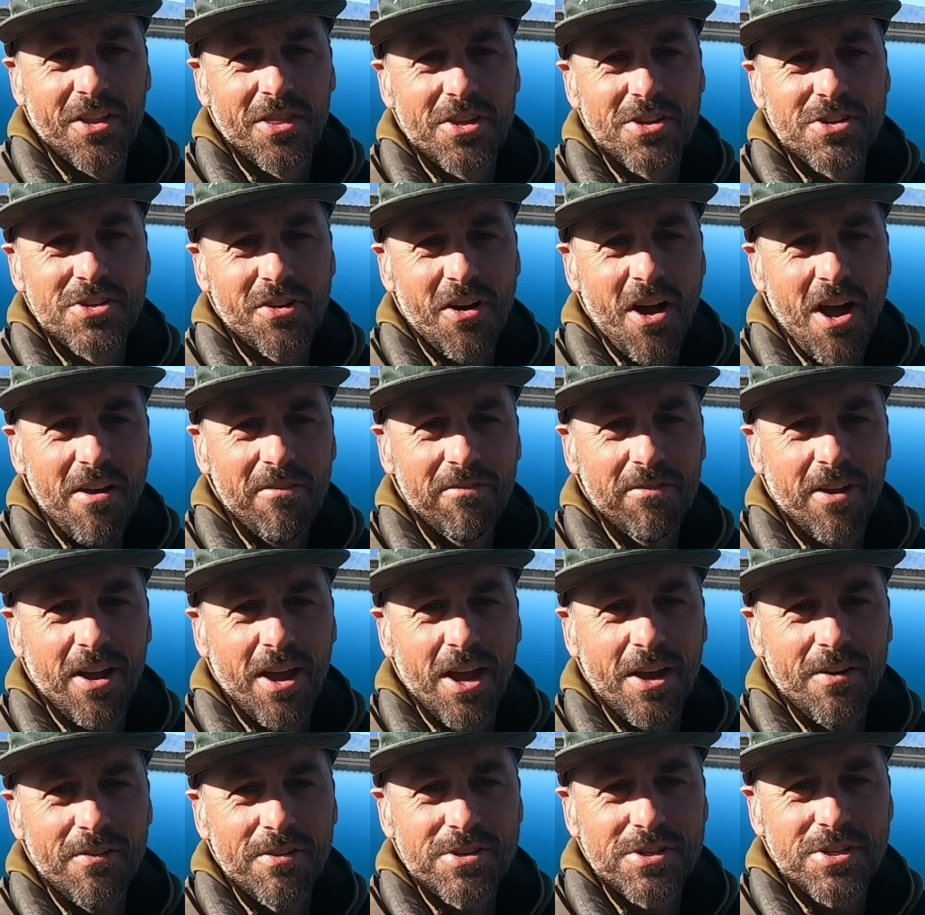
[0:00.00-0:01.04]
the dry
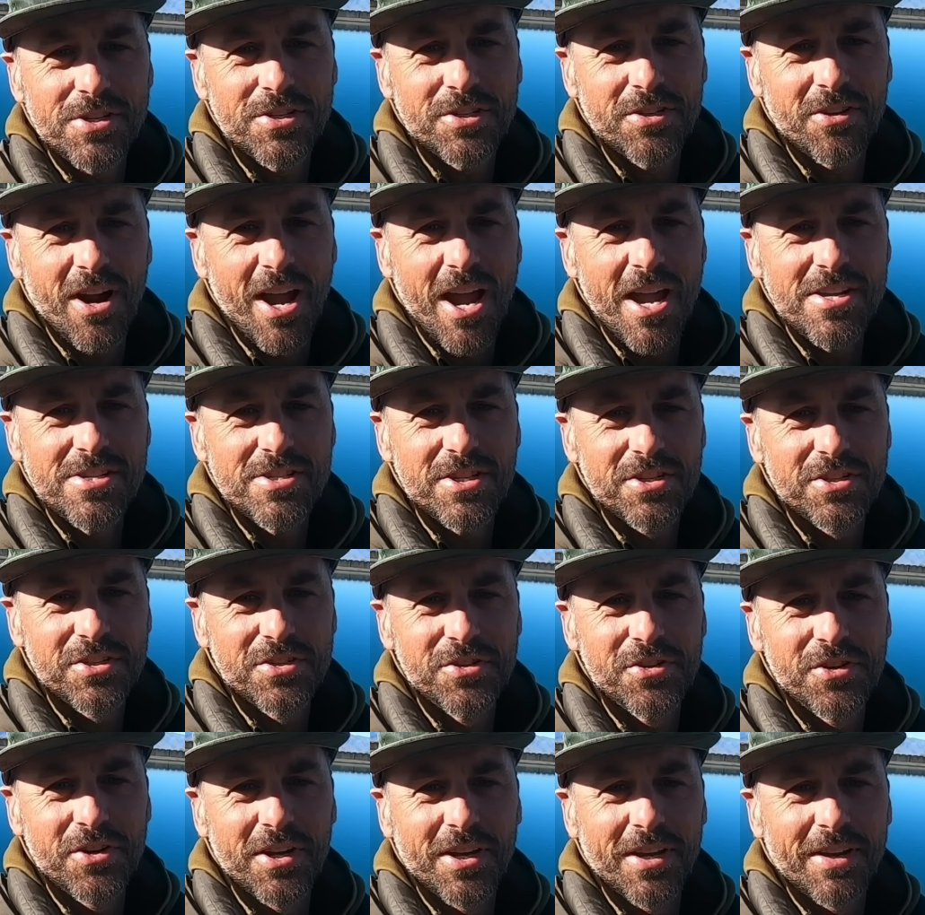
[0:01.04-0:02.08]
fly, which is great, just
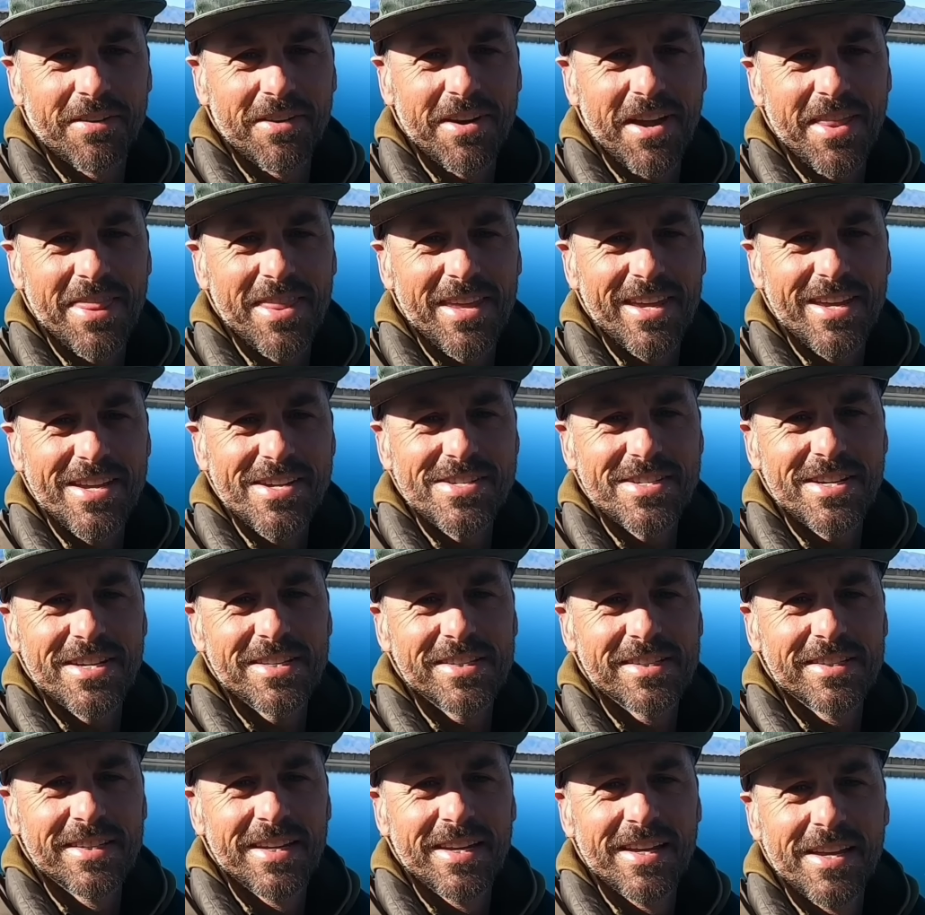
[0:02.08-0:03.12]
stalking around the
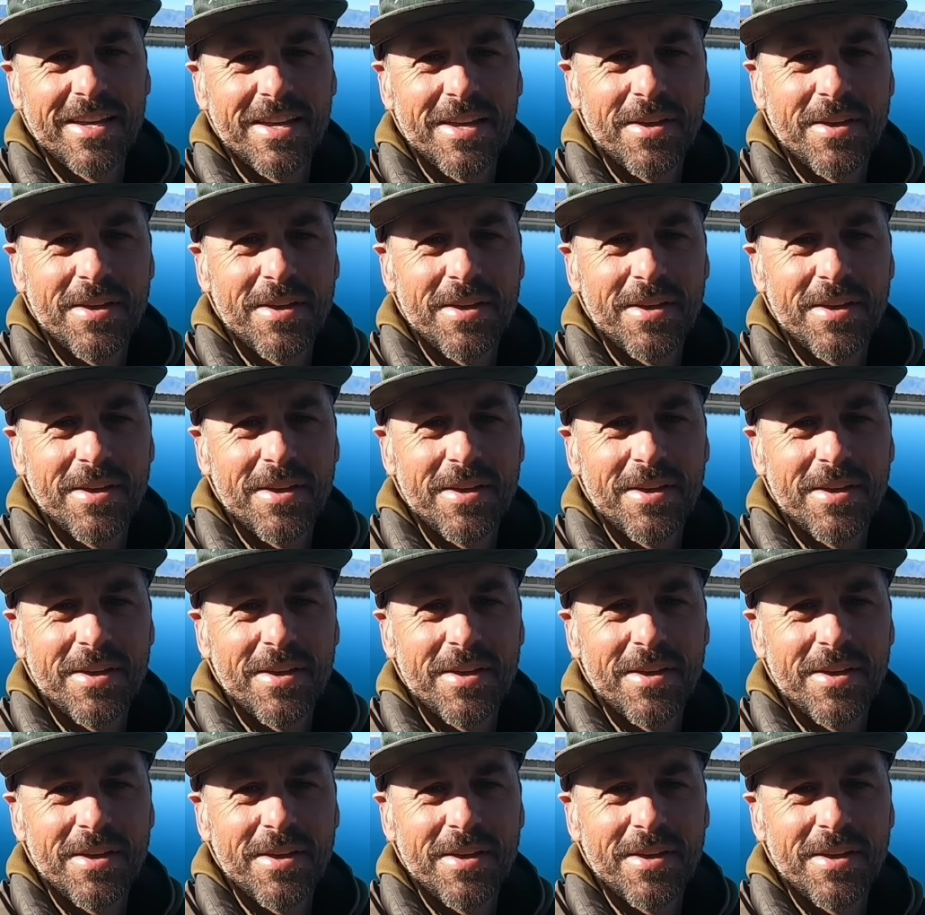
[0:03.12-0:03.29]
edges,